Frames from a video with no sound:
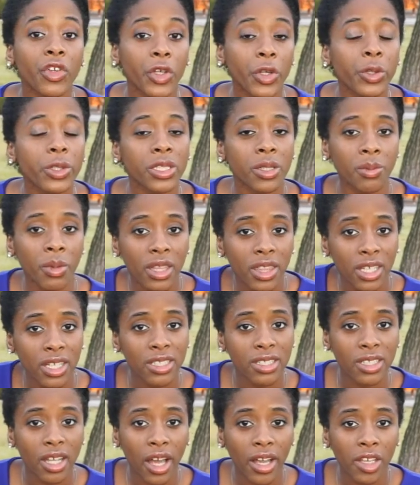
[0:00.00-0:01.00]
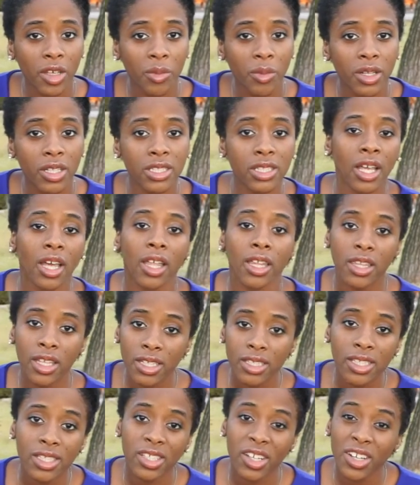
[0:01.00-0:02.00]
you submit these documents,
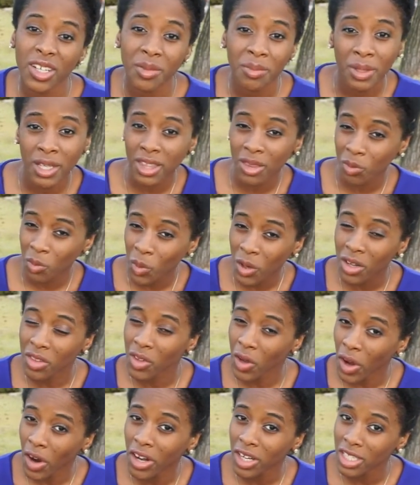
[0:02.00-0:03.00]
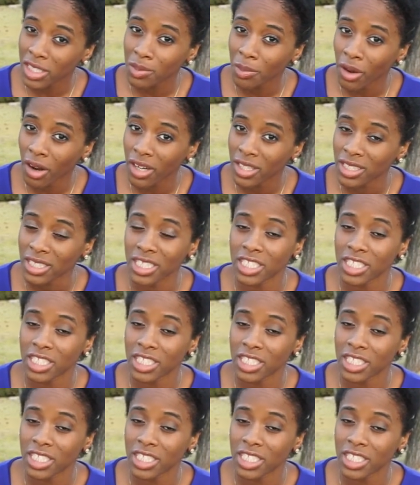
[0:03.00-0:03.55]
this is going to be one of the hardest parts.